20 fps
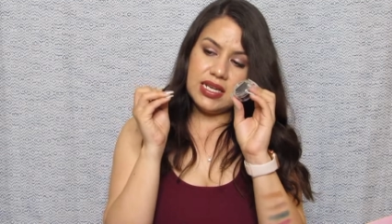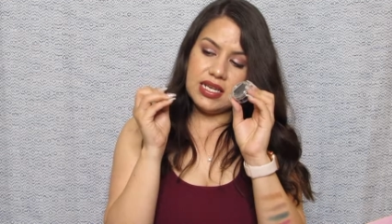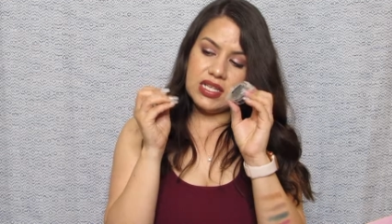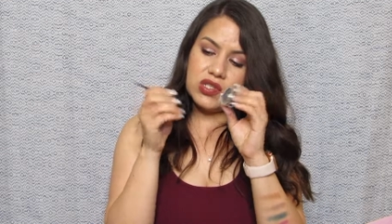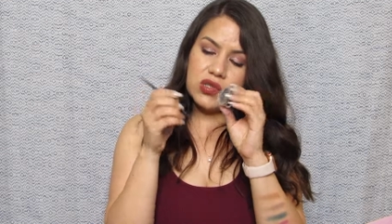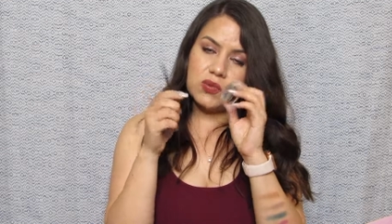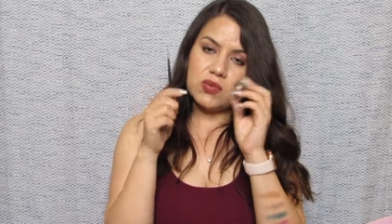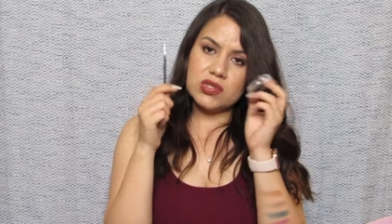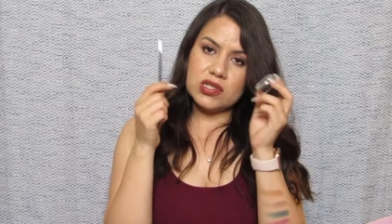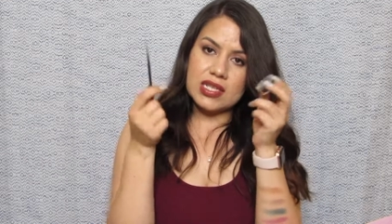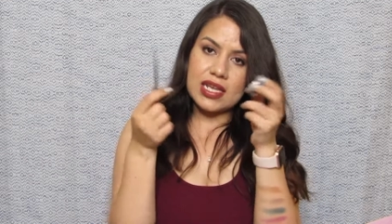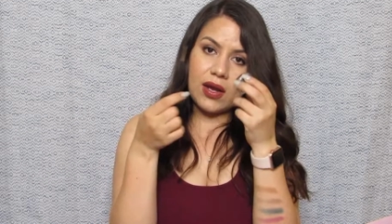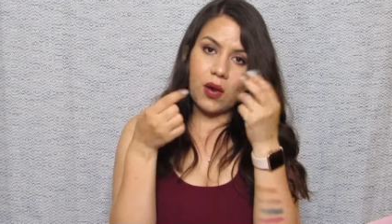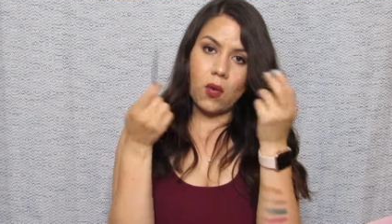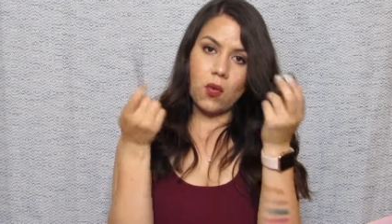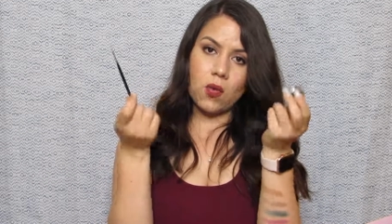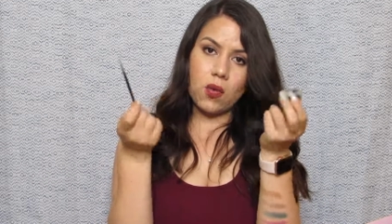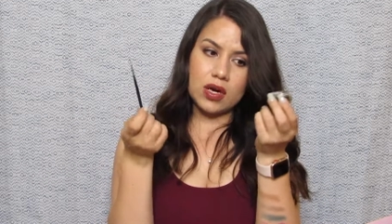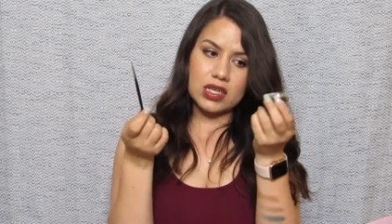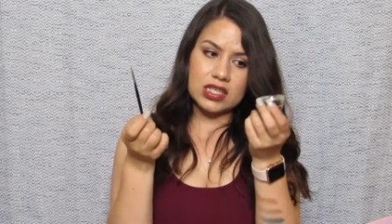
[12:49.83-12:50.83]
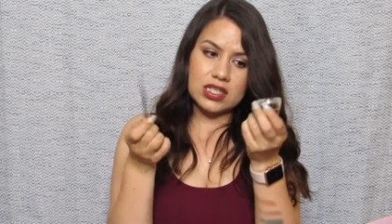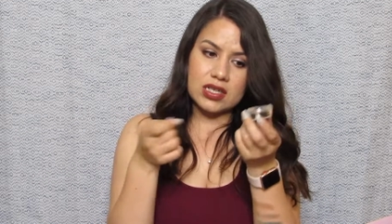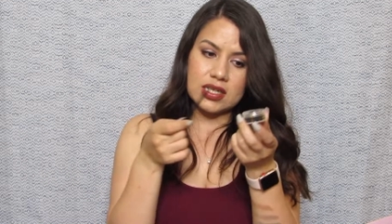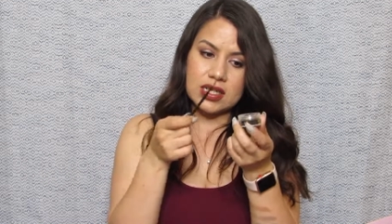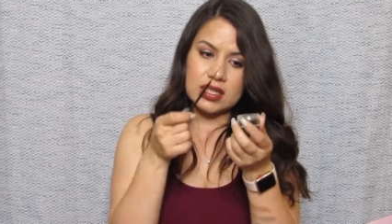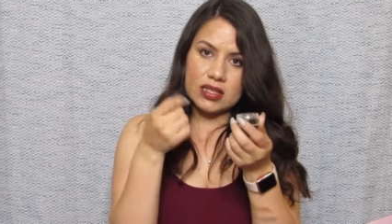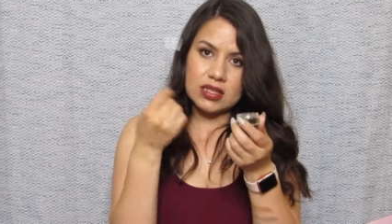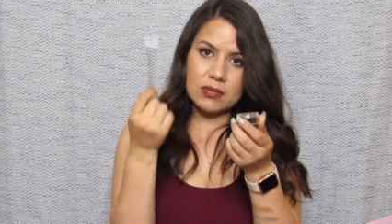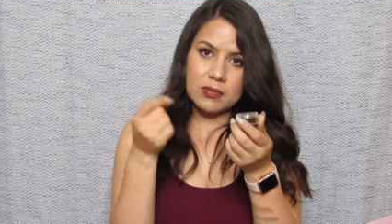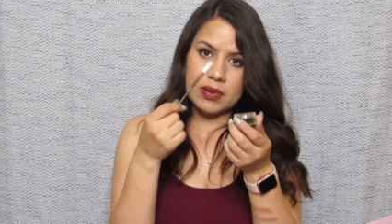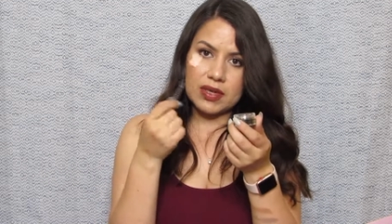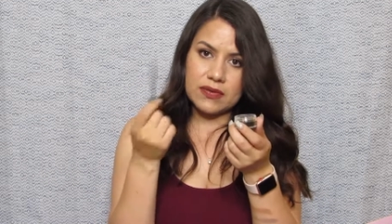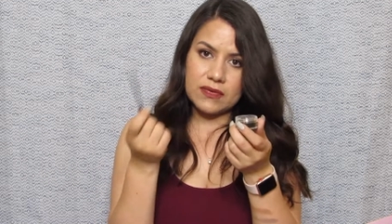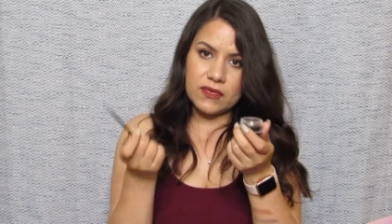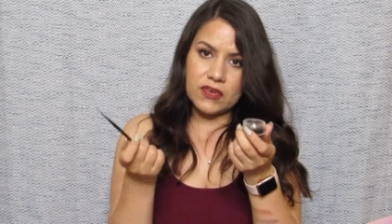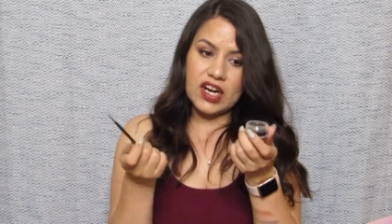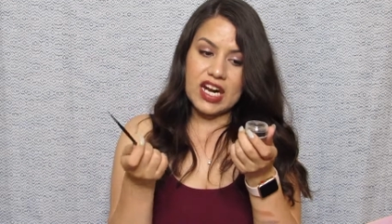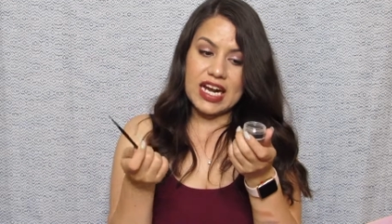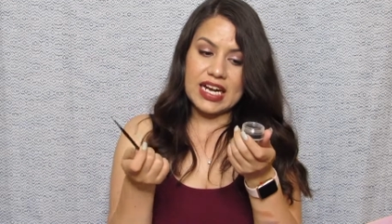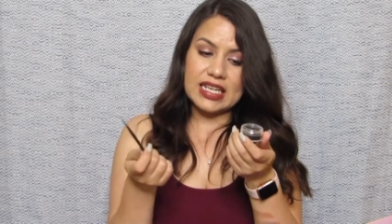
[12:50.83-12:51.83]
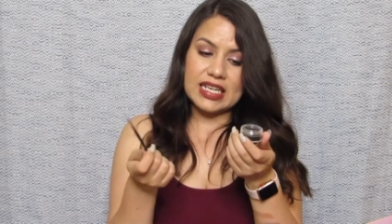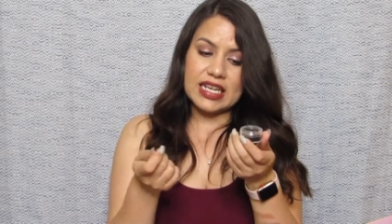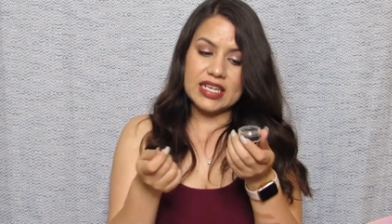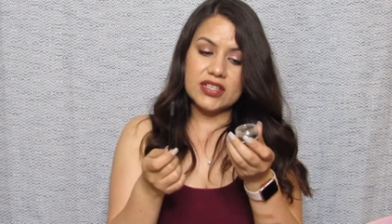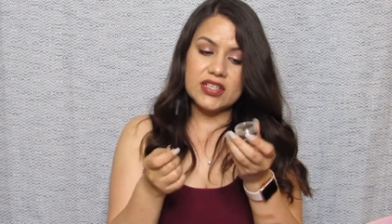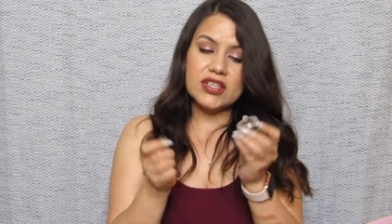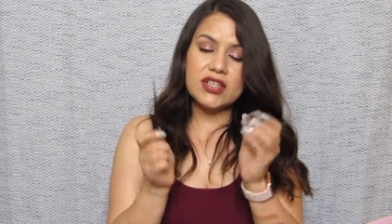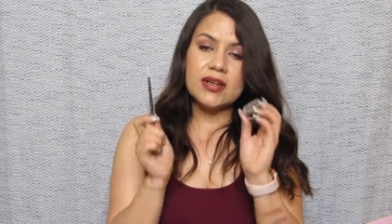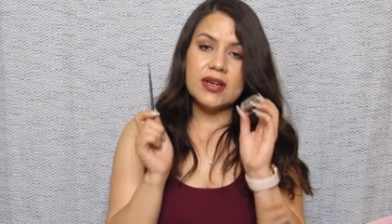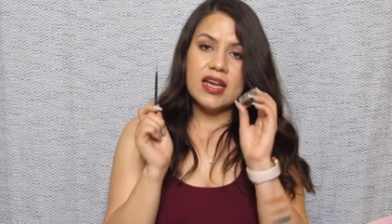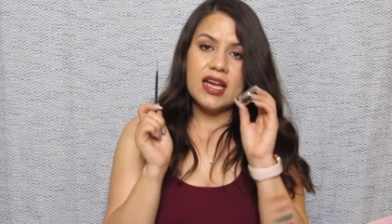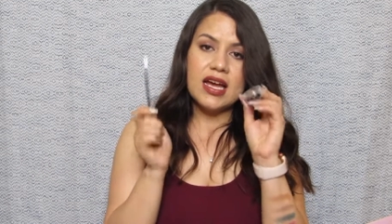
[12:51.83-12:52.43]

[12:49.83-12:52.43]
It's almost like watercolor but for eyeliner.